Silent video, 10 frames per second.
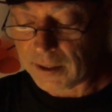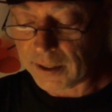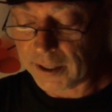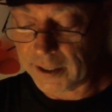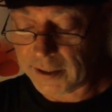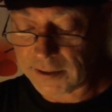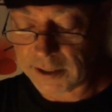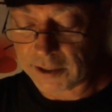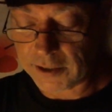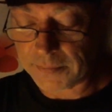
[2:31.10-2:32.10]
and
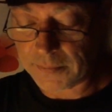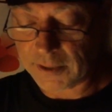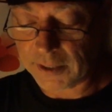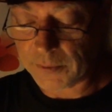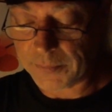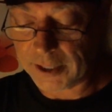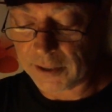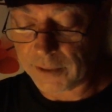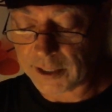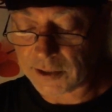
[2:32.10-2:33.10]
tell them they were
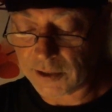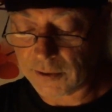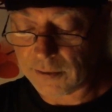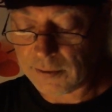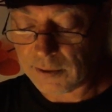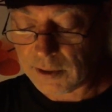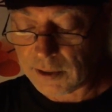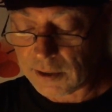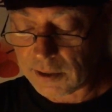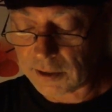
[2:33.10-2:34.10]
being rescued.
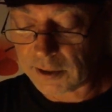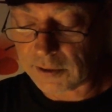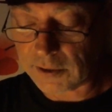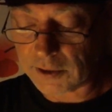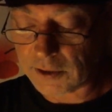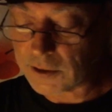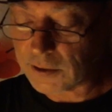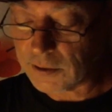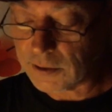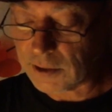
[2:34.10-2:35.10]
The little girls
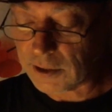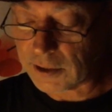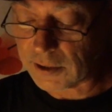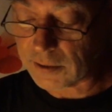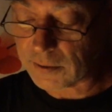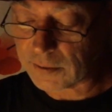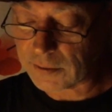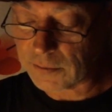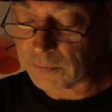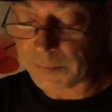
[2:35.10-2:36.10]

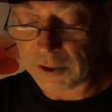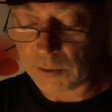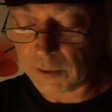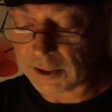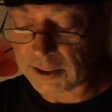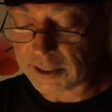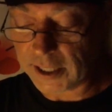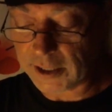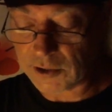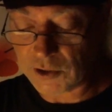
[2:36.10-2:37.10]
would be quickly
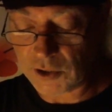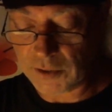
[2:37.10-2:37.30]
taken to the